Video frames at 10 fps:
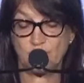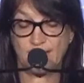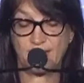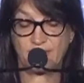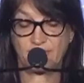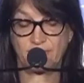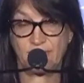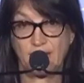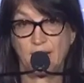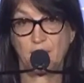have,
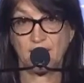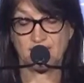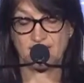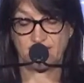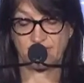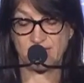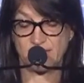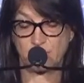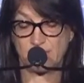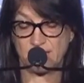must have
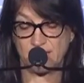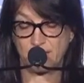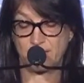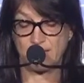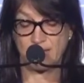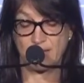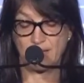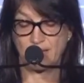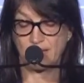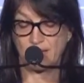seemed to them,
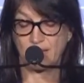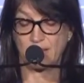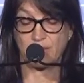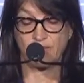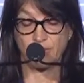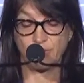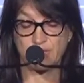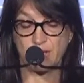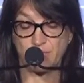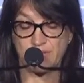that those
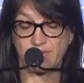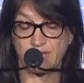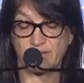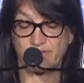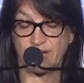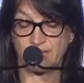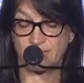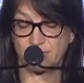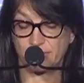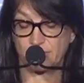I was giving the file
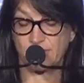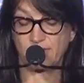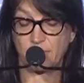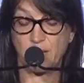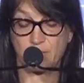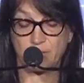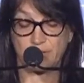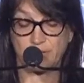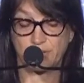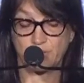to, giving my book
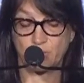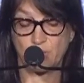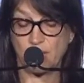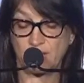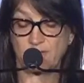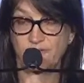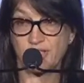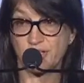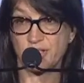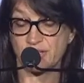to, were not
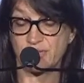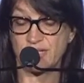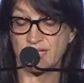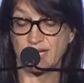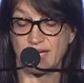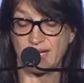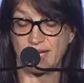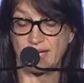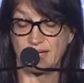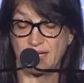officials of the C I
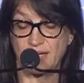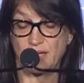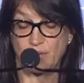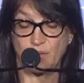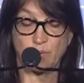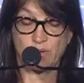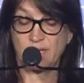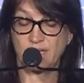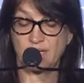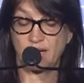A, but were the
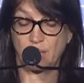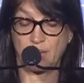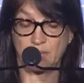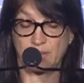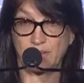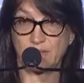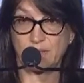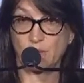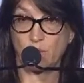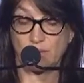entire public,
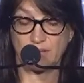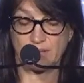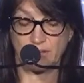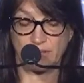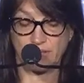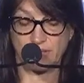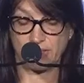the world at large.